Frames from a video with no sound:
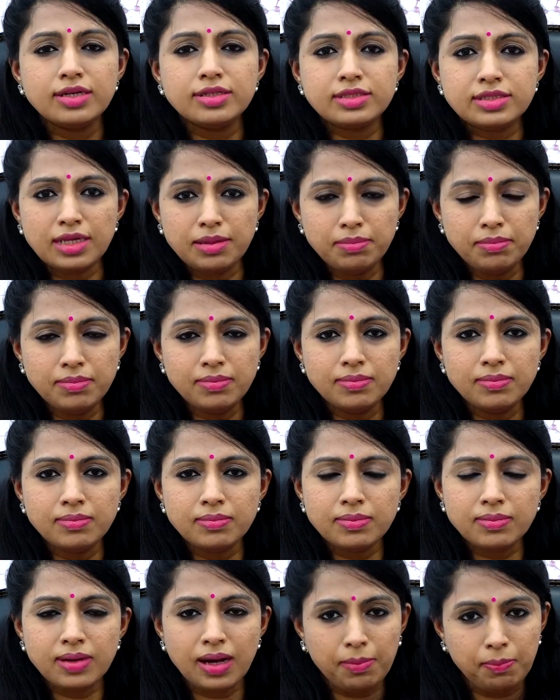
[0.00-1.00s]

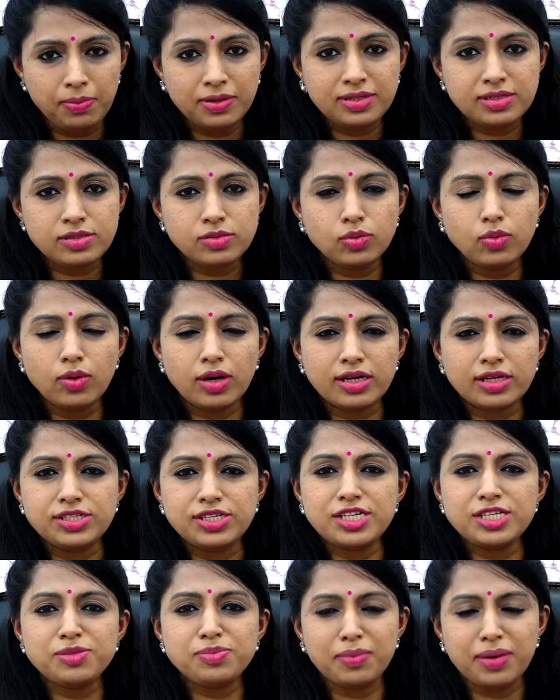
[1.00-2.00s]
some couples who are
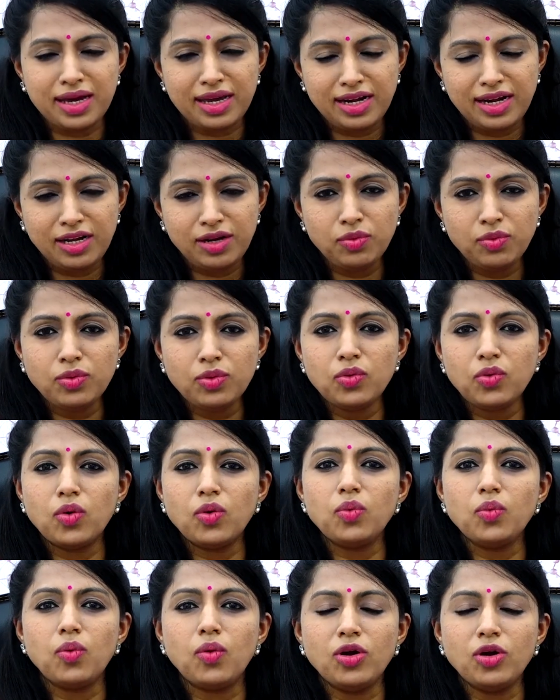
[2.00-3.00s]
just married, who
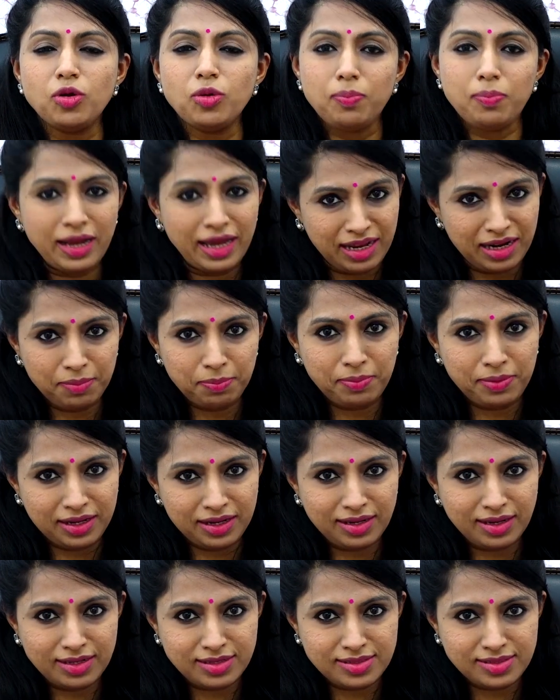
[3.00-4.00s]
don't want to plan a
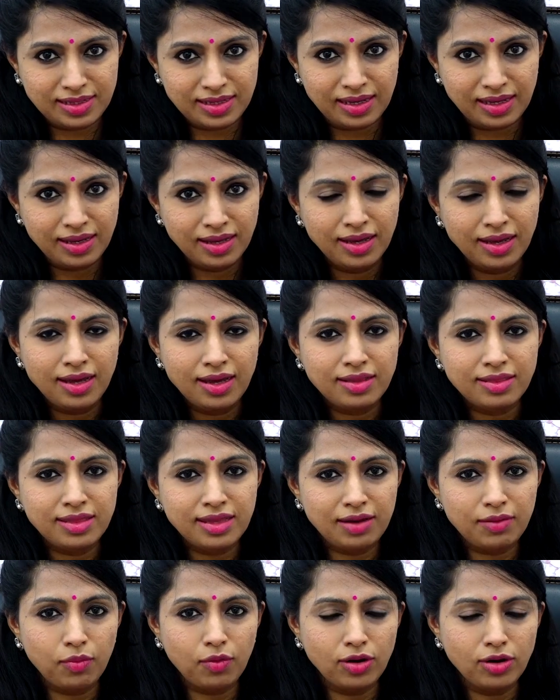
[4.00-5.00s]
pregnancy,
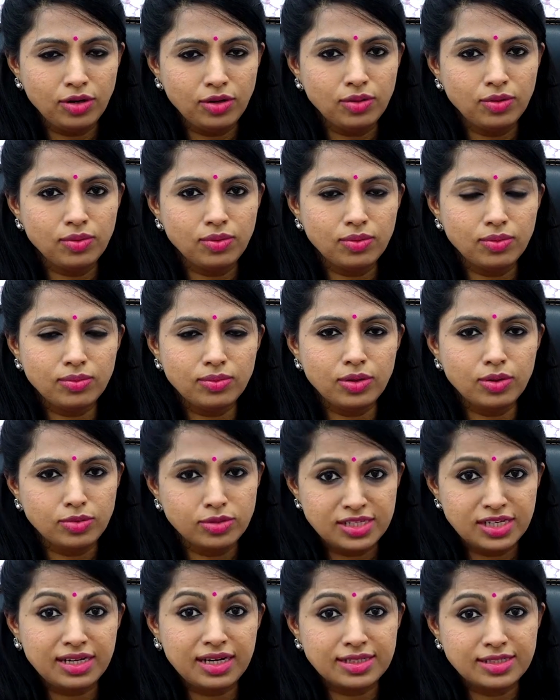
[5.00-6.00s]
they want to
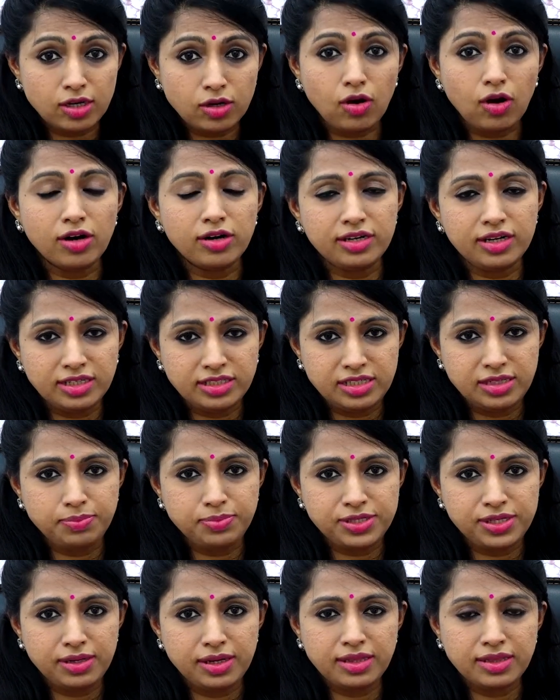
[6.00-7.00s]
use it as a
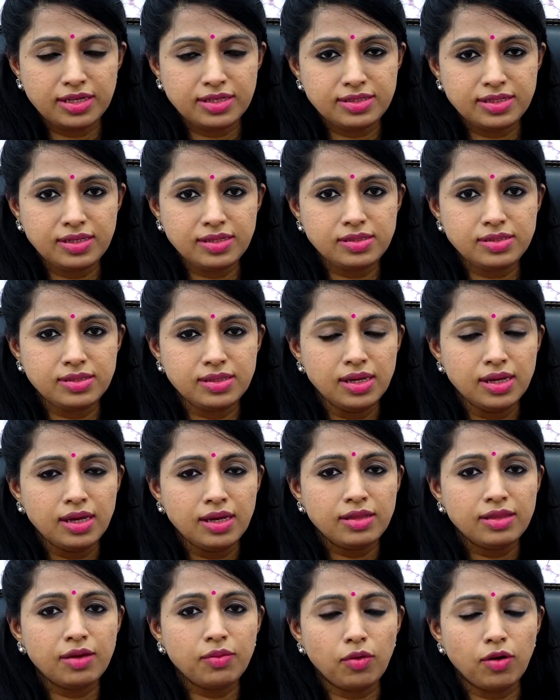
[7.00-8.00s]
contraception, in the sense
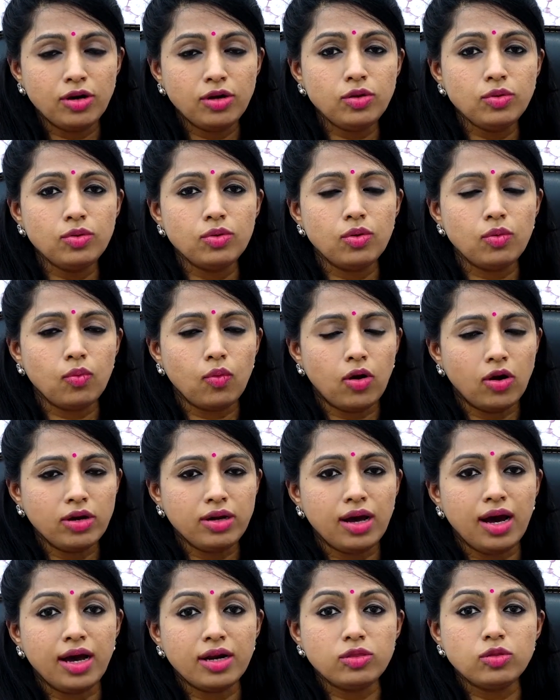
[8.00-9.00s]
they want to know what
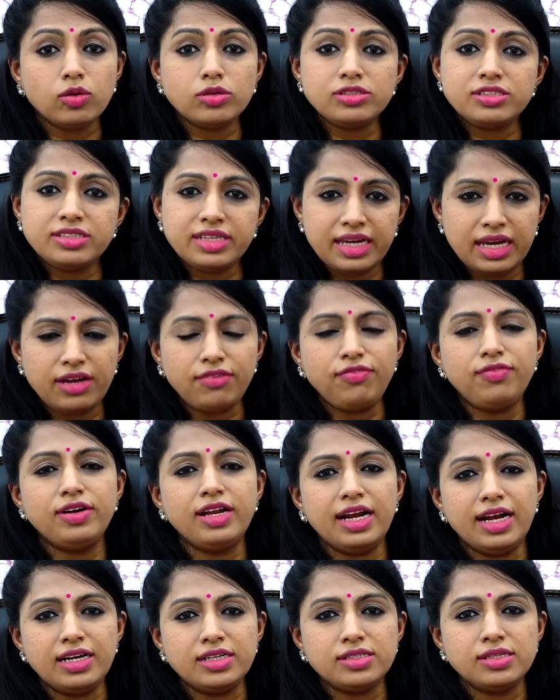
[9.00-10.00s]
are those safe
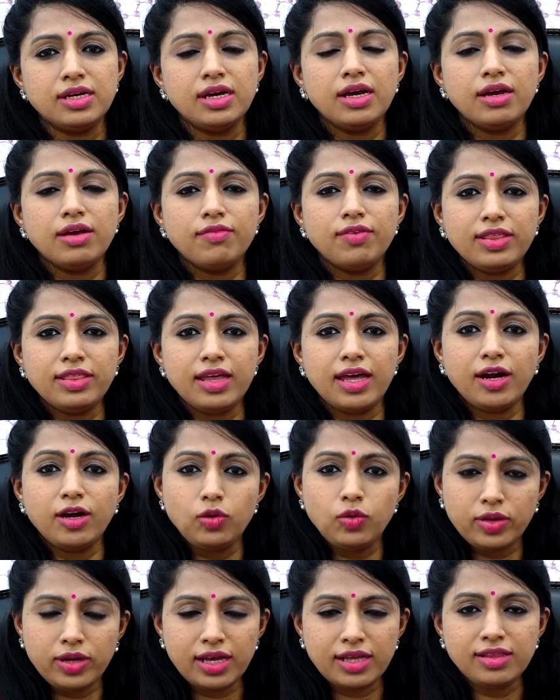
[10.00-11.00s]
dates when they are
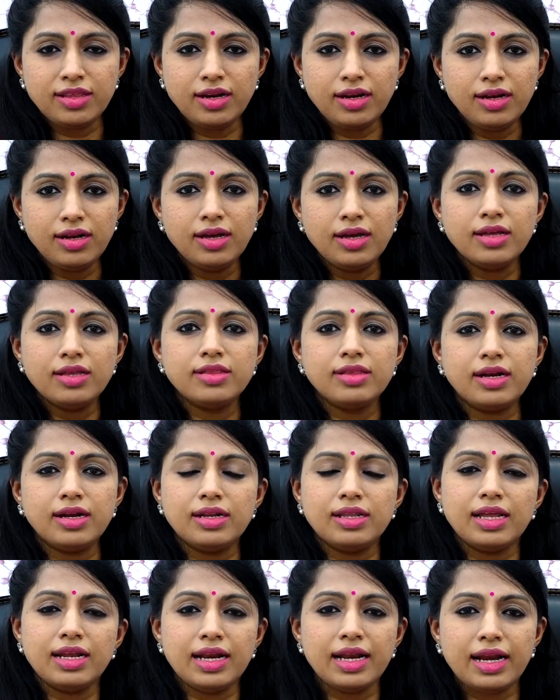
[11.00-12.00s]
together,
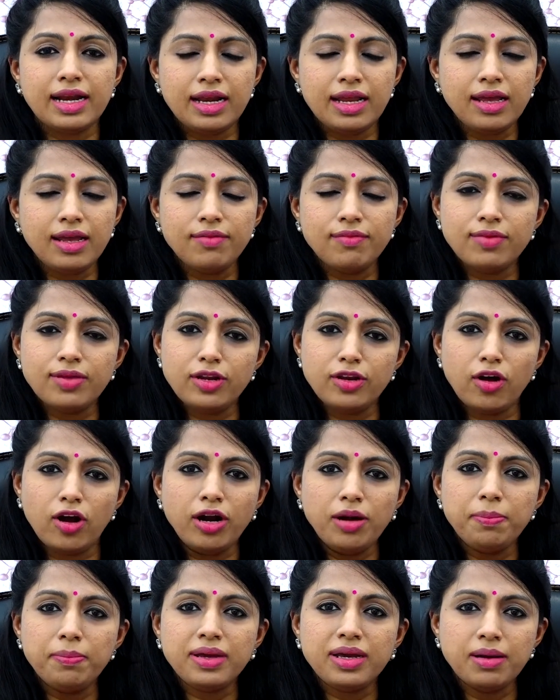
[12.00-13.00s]
that the lady will
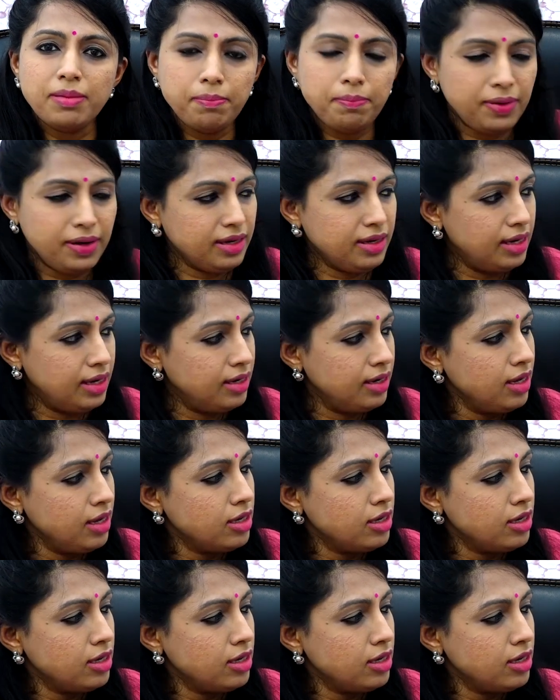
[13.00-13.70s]
not become pregnant.